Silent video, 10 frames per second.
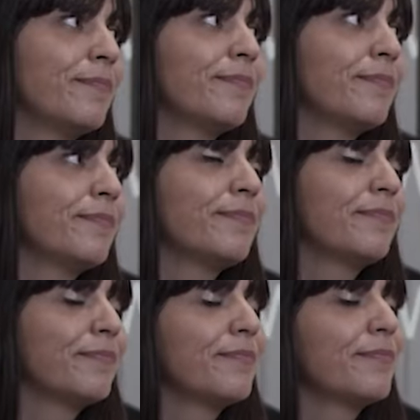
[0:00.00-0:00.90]

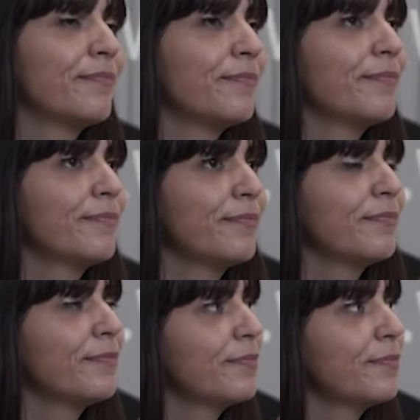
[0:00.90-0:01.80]

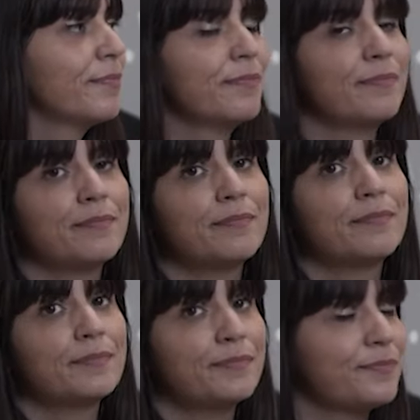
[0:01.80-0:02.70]

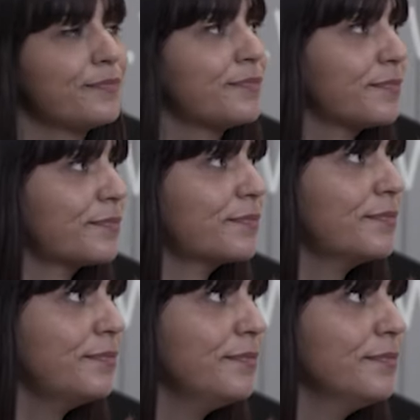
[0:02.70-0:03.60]

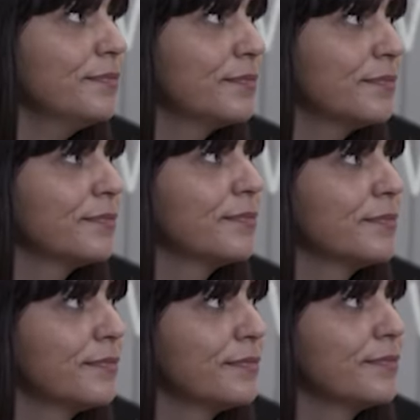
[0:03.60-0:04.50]

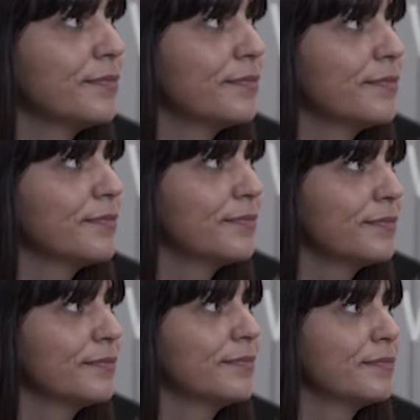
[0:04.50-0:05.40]

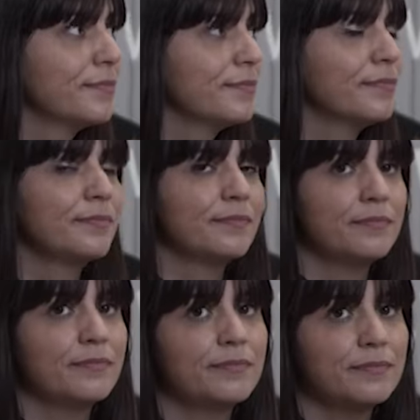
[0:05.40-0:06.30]

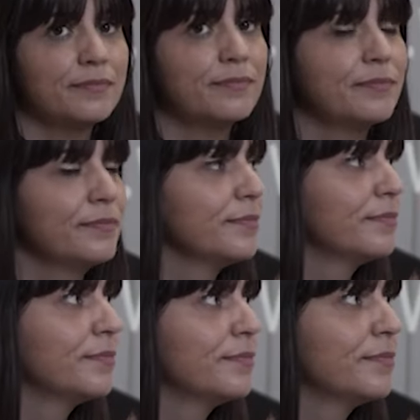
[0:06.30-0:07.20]

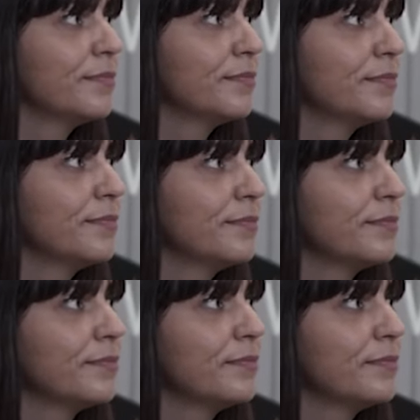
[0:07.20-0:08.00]
(not speaking)